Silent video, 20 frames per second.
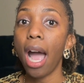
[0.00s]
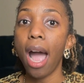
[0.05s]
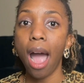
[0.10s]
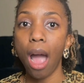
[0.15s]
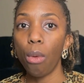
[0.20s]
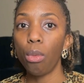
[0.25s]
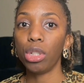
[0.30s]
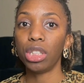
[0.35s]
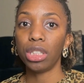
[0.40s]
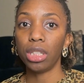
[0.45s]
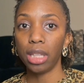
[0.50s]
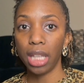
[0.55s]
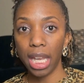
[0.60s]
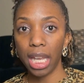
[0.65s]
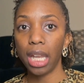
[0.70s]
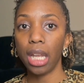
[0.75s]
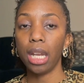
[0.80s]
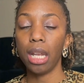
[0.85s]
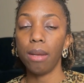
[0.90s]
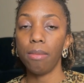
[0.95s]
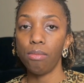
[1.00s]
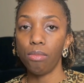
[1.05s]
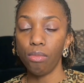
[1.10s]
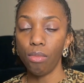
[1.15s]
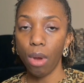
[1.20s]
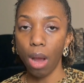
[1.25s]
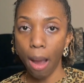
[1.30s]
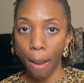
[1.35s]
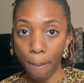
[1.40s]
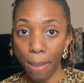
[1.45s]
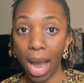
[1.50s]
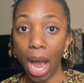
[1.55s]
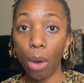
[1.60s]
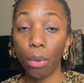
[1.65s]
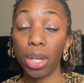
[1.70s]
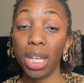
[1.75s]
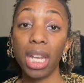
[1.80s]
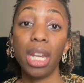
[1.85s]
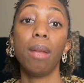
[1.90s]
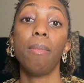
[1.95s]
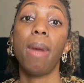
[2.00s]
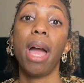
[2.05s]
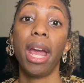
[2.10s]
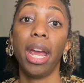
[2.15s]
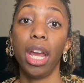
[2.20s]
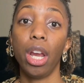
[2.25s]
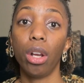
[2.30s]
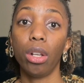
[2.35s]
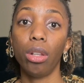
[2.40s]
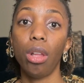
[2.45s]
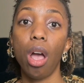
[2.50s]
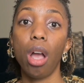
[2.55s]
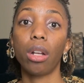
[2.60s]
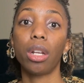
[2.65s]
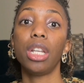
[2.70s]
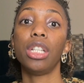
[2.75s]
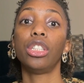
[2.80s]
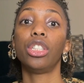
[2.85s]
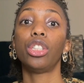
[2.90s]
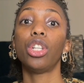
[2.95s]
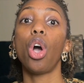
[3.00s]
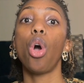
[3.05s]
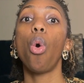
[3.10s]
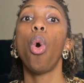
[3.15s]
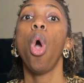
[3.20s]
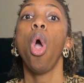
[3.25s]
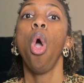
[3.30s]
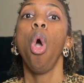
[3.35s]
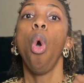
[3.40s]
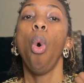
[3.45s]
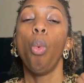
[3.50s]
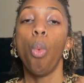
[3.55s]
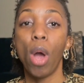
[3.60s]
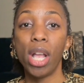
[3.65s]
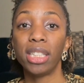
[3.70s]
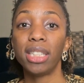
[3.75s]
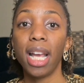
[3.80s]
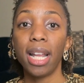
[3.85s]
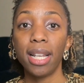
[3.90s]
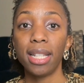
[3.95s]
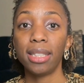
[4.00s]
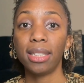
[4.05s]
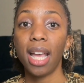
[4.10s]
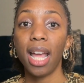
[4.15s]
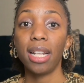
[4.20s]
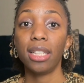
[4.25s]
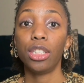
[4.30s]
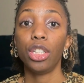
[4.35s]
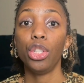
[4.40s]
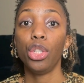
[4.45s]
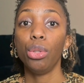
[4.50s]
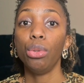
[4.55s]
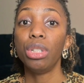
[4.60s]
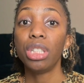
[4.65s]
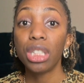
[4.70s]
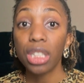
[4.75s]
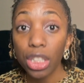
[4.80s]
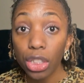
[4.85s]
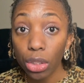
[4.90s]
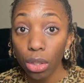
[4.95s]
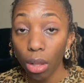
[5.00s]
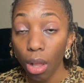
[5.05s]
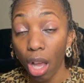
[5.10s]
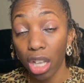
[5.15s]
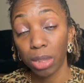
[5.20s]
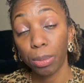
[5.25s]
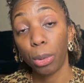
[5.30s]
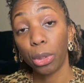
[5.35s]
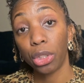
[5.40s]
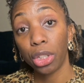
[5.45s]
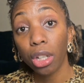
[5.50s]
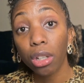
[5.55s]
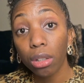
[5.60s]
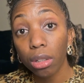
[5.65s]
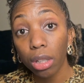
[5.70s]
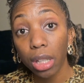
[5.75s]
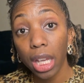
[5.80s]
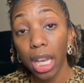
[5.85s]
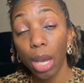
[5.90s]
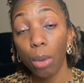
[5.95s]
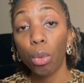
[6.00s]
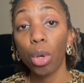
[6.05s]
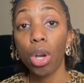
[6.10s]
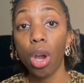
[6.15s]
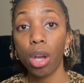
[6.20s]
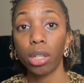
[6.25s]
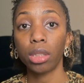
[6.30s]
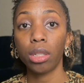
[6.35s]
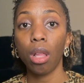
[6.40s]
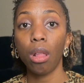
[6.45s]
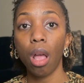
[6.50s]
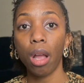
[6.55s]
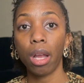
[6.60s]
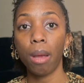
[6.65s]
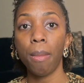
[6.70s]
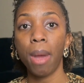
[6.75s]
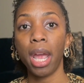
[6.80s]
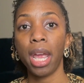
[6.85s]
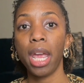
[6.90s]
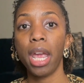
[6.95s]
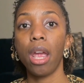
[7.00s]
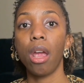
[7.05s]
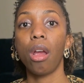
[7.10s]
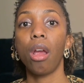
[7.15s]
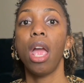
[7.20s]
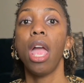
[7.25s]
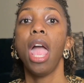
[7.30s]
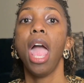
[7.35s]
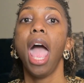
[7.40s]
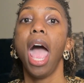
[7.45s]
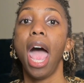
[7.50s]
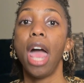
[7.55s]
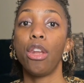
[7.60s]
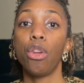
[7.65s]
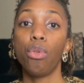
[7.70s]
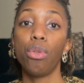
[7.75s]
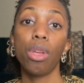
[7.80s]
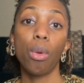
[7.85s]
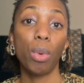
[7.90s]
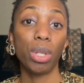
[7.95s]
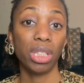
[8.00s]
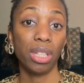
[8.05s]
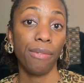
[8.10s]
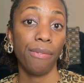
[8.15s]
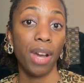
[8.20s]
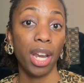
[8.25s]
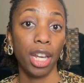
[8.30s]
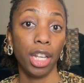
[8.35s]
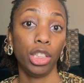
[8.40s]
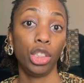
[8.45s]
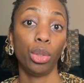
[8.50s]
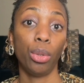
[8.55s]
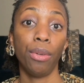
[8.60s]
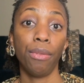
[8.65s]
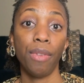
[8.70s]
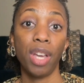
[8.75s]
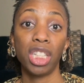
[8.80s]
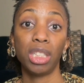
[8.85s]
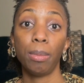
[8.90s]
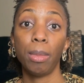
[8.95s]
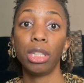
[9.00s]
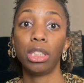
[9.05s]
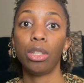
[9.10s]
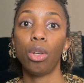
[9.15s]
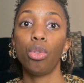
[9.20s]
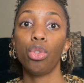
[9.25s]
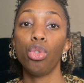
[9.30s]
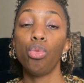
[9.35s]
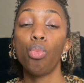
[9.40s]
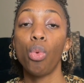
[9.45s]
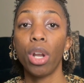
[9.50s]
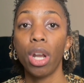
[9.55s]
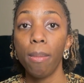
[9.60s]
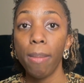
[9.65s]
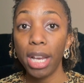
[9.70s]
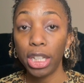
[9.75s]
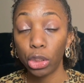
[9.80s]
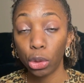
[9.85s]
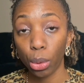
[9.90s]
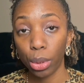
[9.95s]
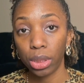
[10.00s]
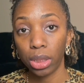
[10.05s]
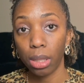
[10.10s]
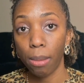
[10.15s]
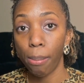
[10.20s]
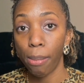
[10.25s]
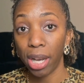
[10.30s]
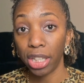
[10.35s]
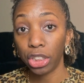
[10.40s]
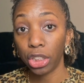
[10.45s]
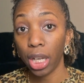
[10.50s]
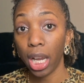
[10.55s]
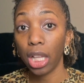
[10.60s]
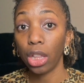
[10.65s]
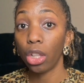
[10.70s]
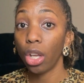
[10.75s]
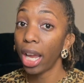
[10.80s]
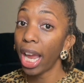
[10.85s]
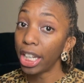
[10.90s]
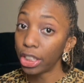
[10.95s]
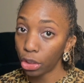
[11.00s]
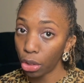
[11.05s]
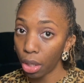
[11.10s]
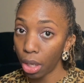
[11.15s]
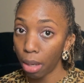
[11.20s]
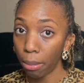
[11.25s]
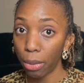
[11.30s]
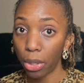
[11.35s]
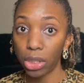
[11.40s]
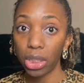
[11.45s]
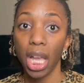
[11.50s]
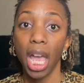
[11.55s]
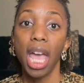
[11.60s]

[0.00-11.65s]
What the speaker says: I was thinking about getting my hair locked. And so once I decided to do sister locks, particularly in regards to locking my hair, I knew there was a financial investment. So you want to make sure to budget it, look at your numbers